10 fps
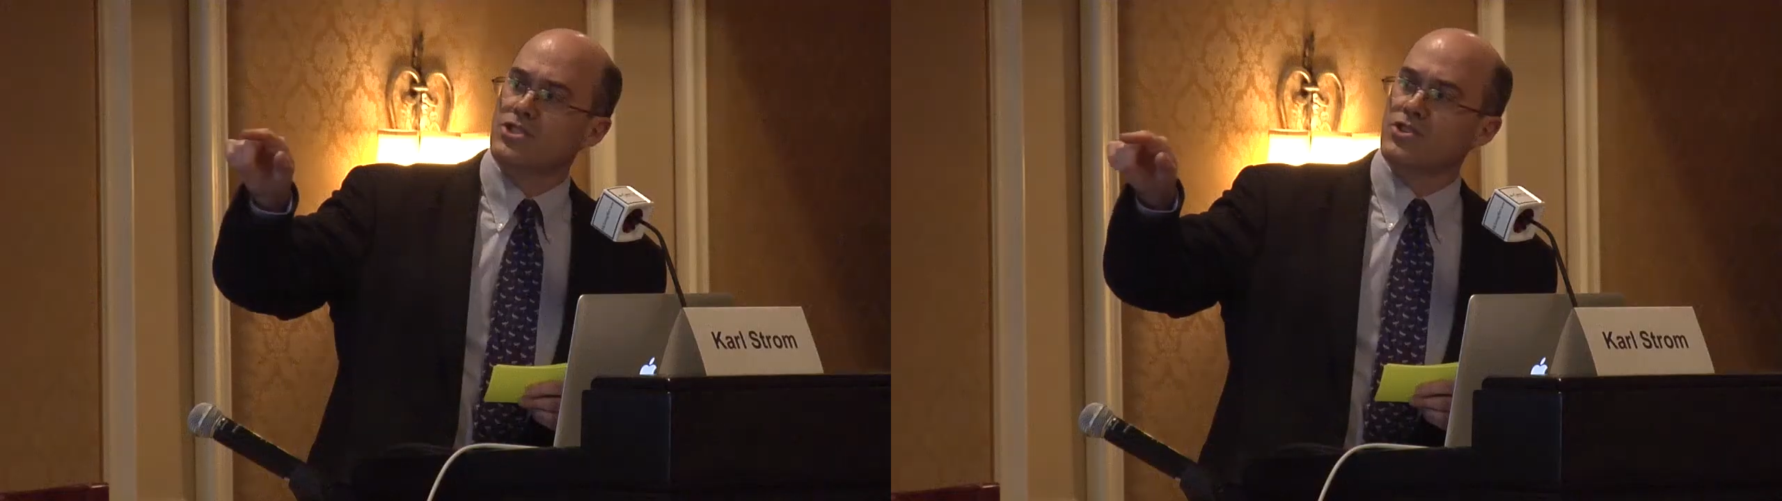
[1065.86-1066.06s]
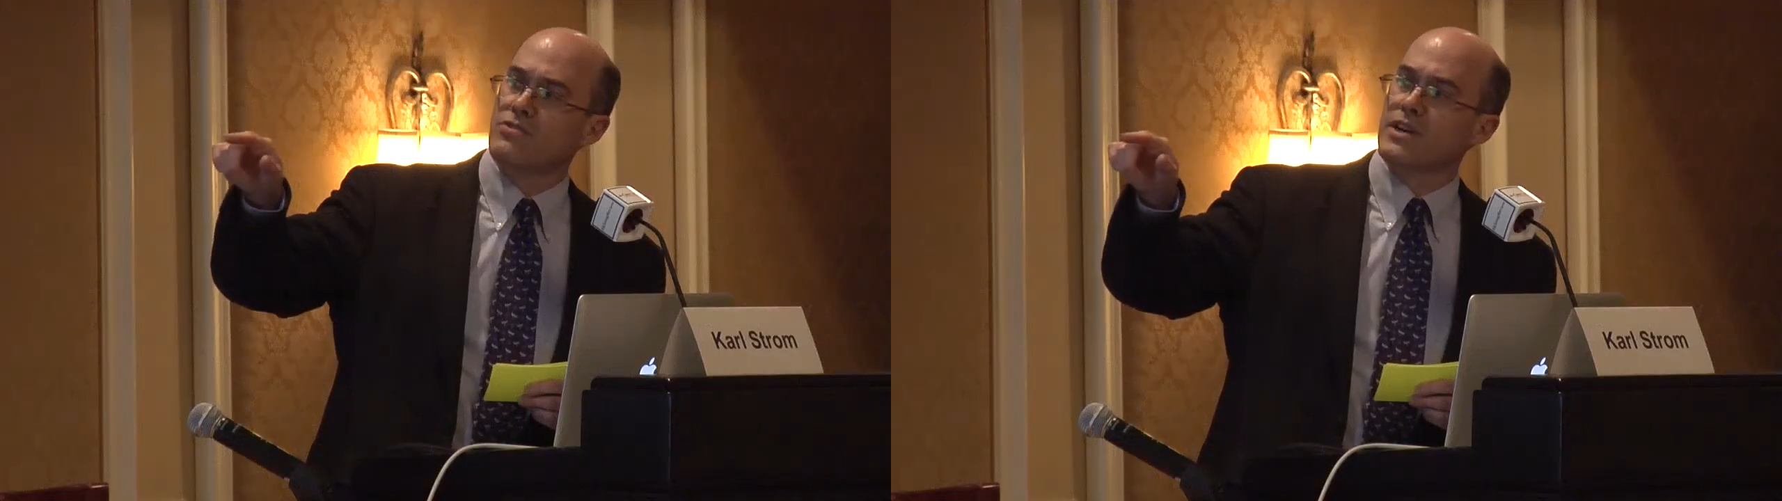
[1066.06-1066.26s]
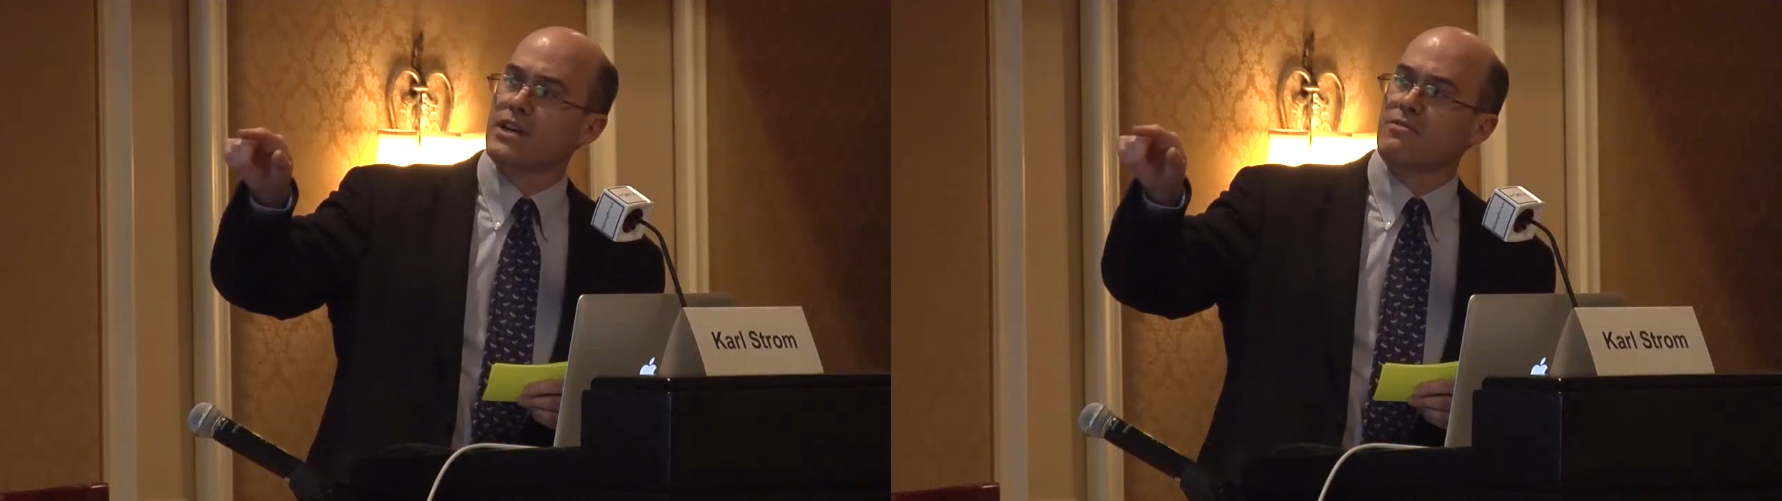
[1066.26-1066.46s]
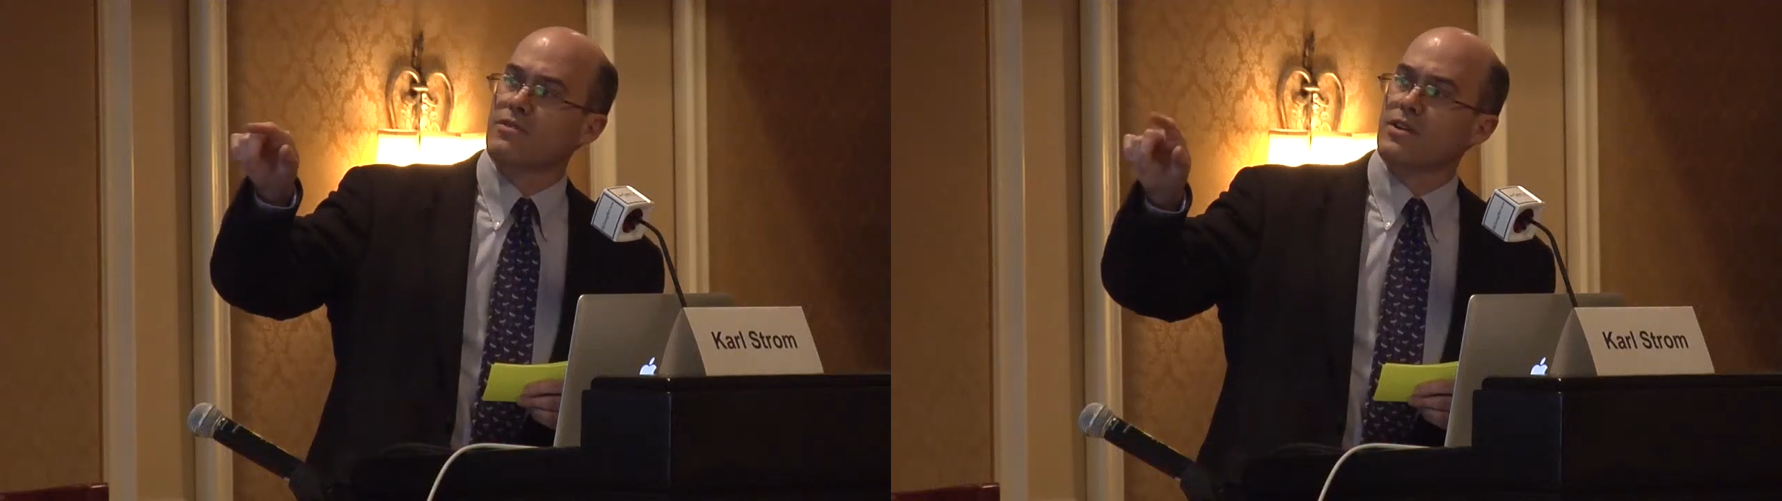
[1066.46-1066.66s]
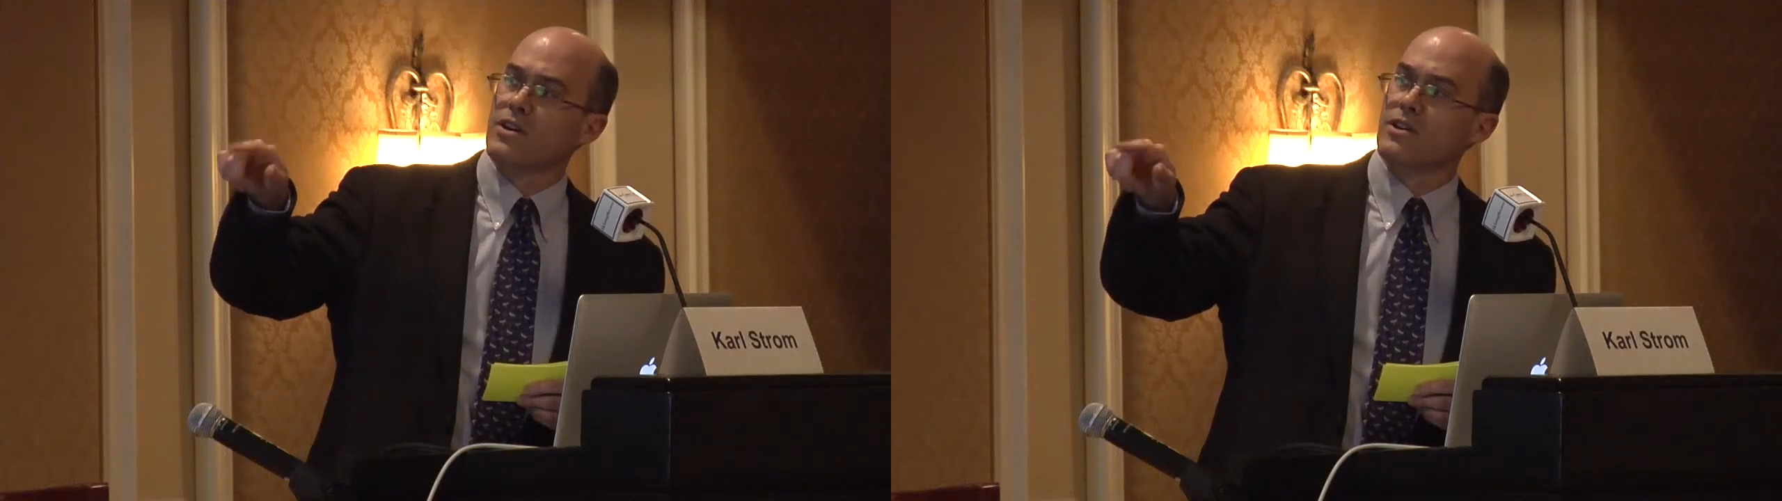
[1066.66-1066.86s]
survey,
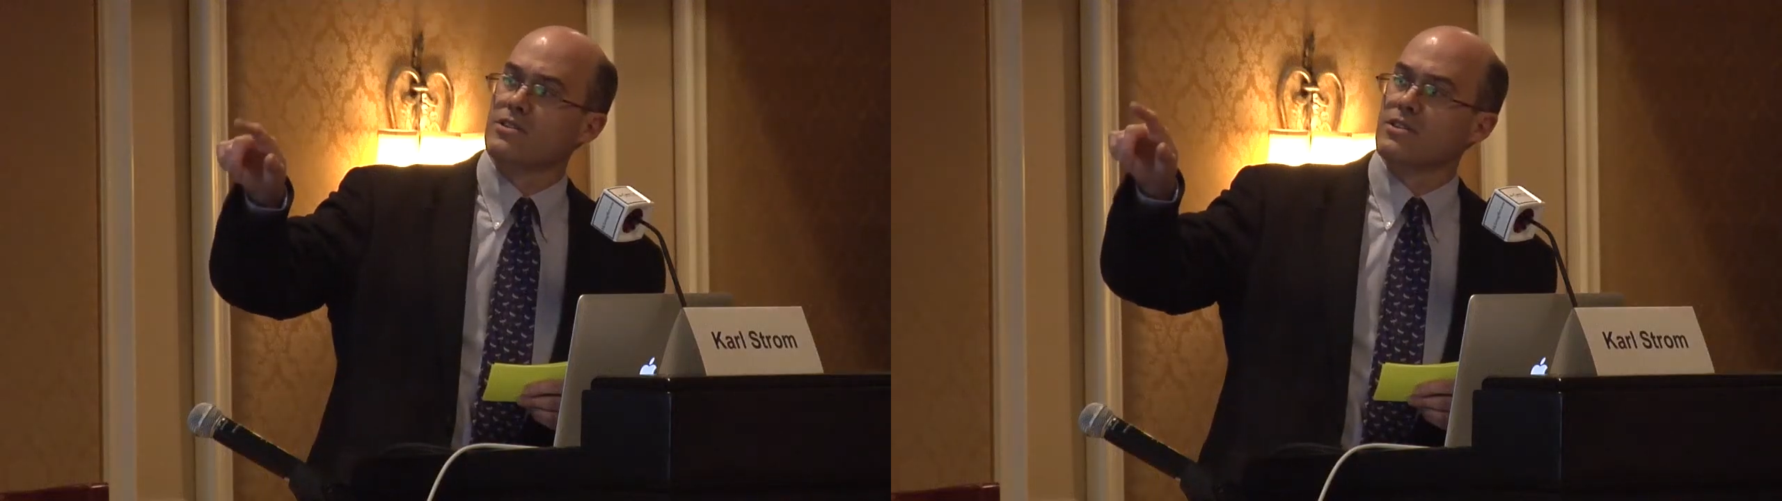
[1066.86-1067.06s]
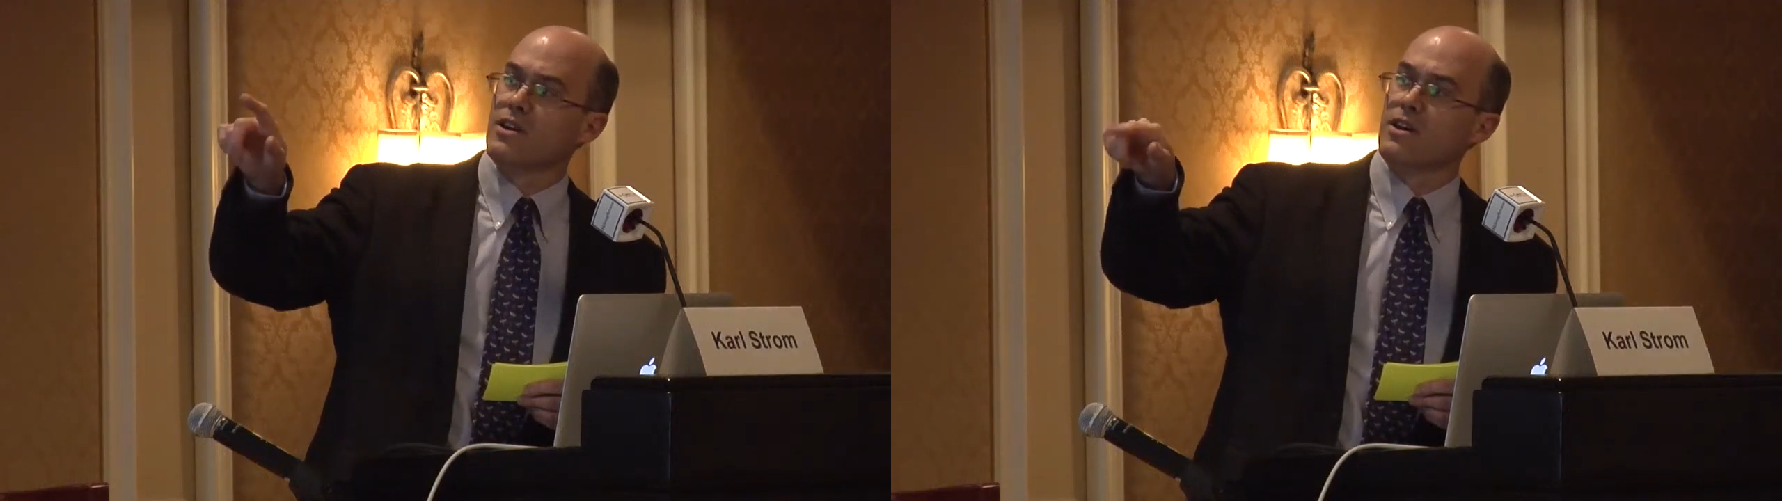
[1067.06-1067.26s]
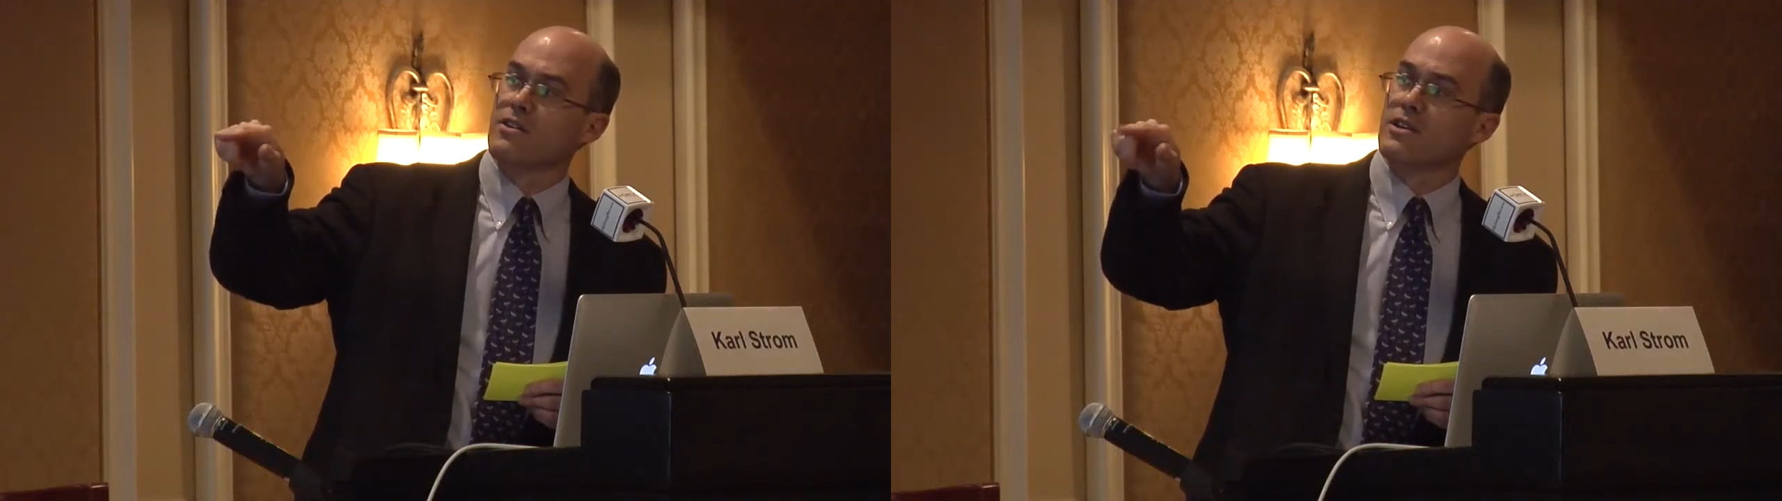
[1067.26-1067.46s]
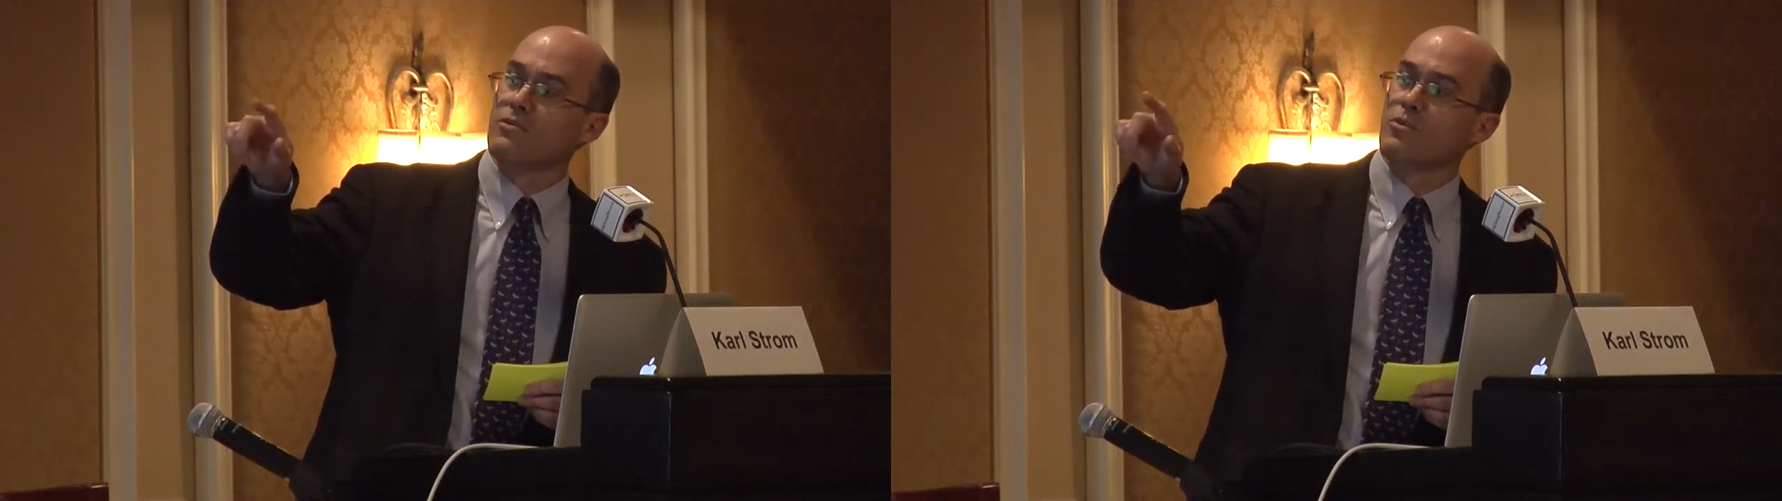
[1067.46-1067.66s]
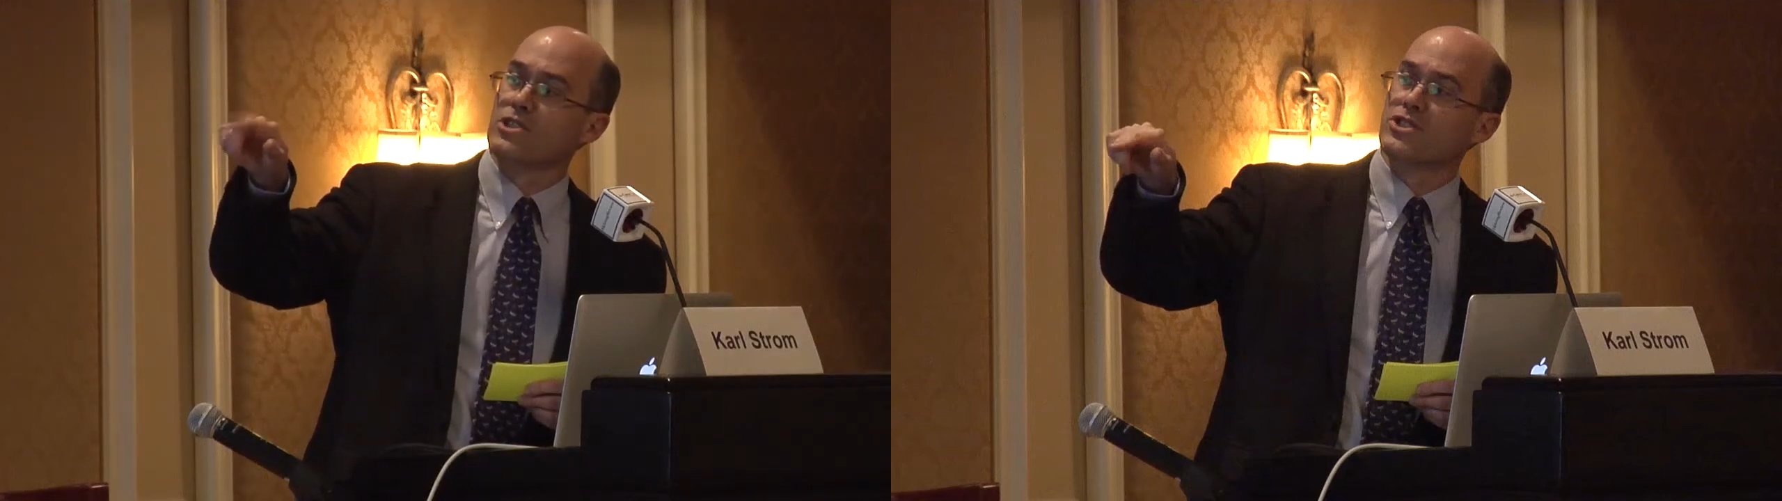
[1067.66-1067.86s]

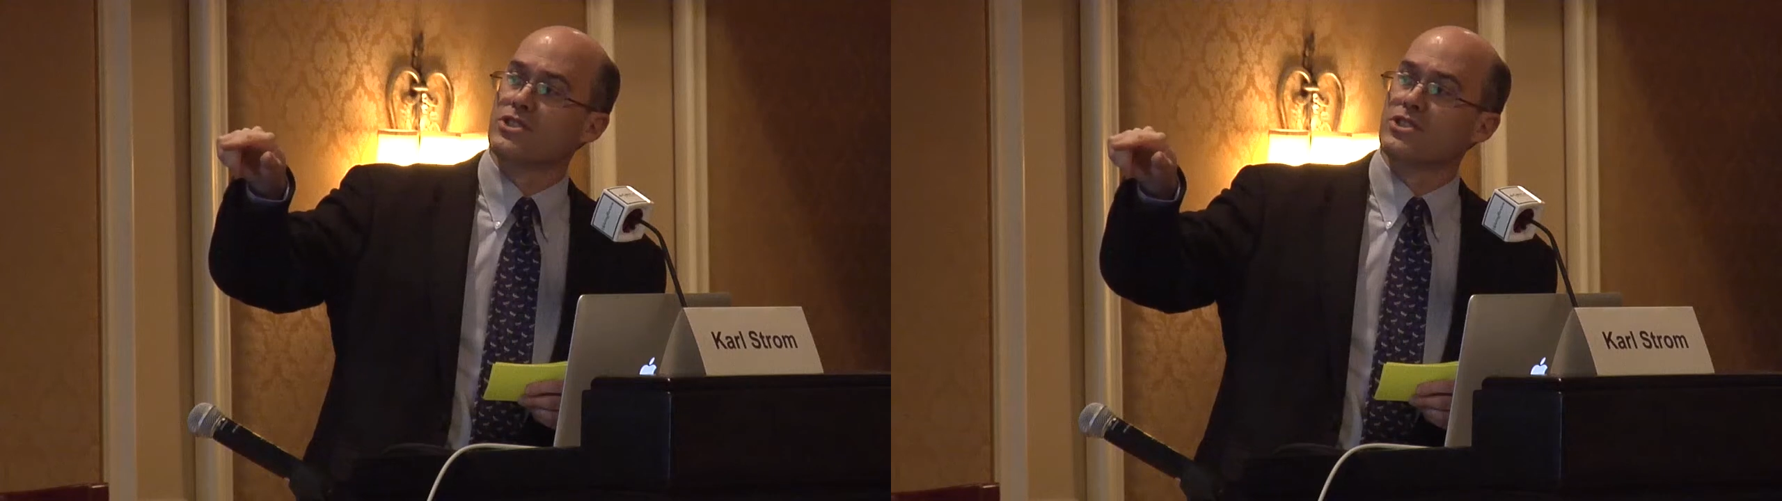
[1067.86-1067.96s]
which